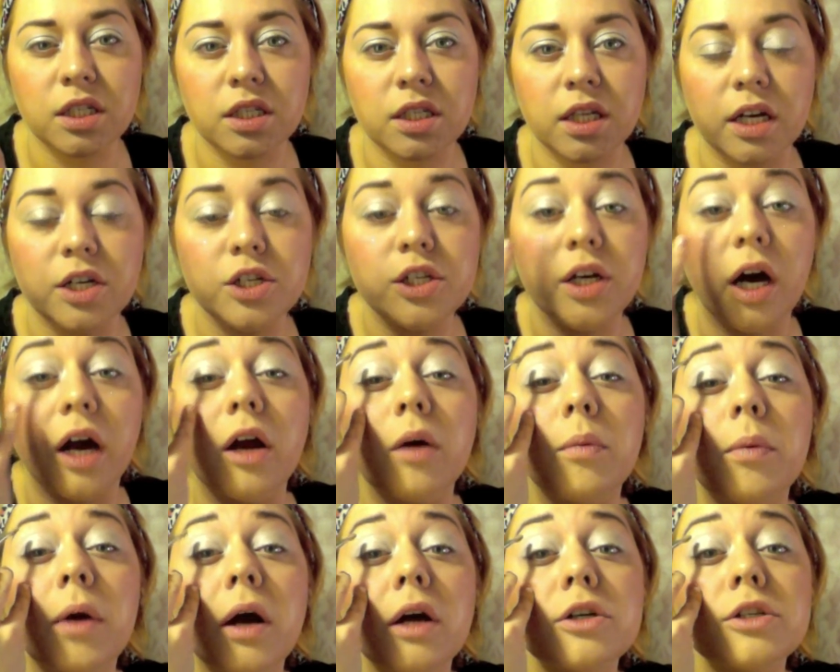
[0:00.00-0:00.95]
which is just
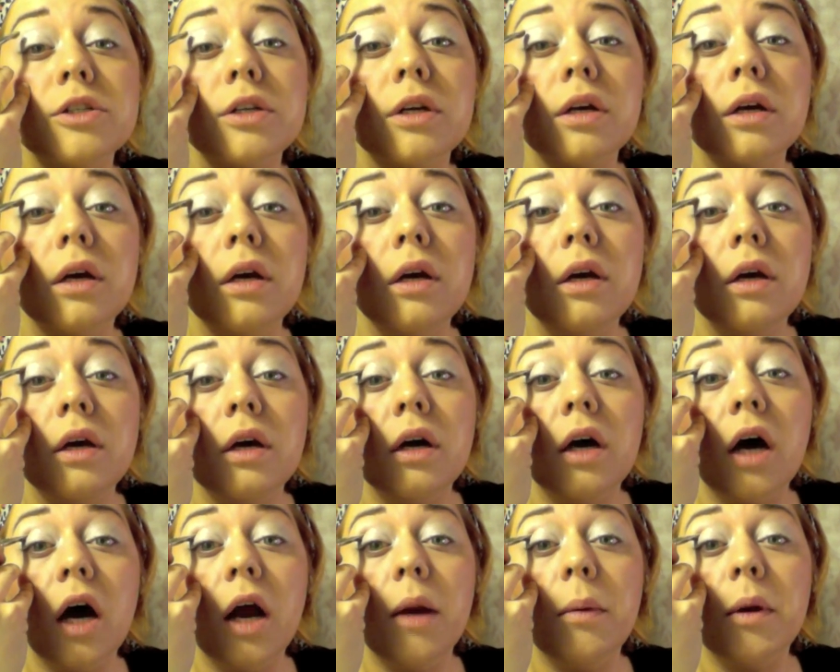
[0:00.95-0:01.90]
that shadow brush,
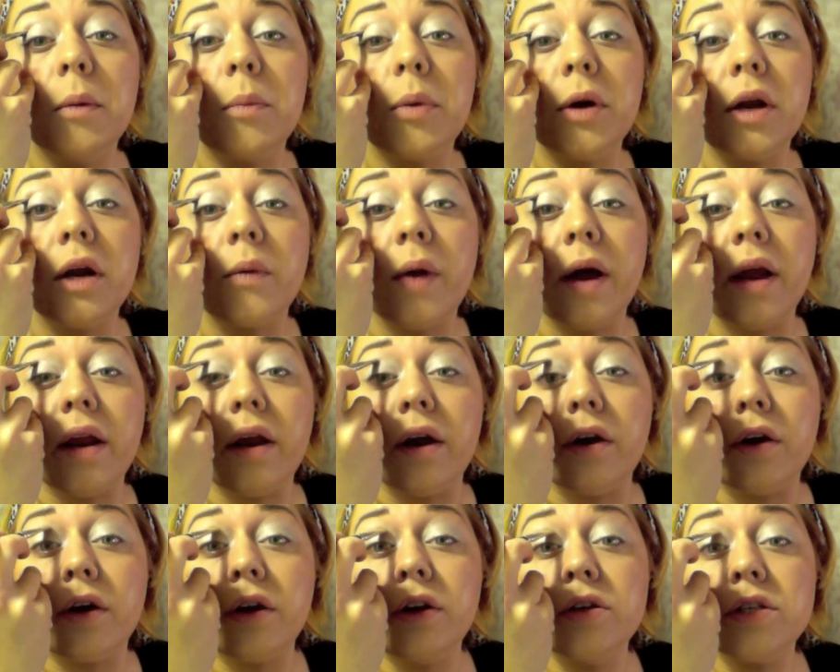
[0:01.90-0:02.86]
and I'm going to put it
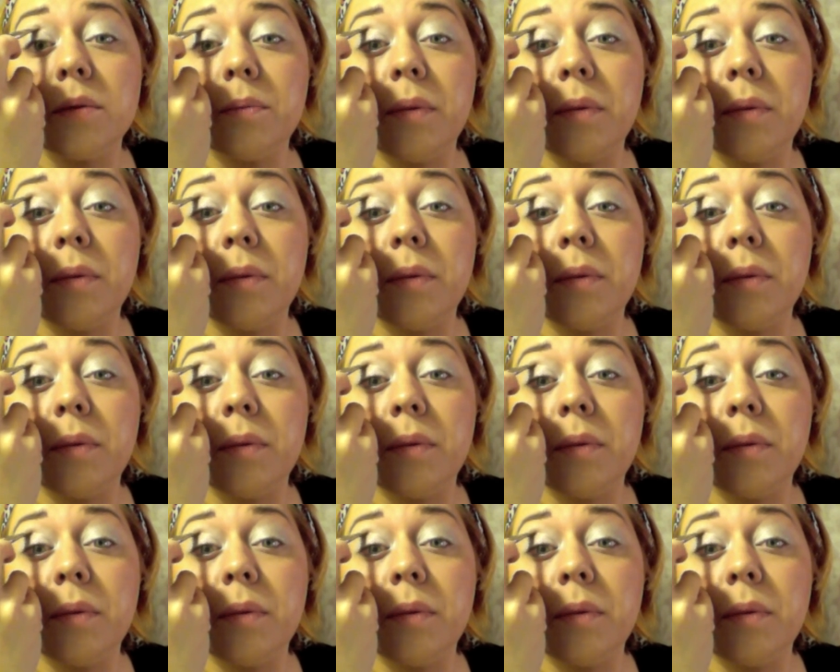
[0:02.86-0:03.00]
right here.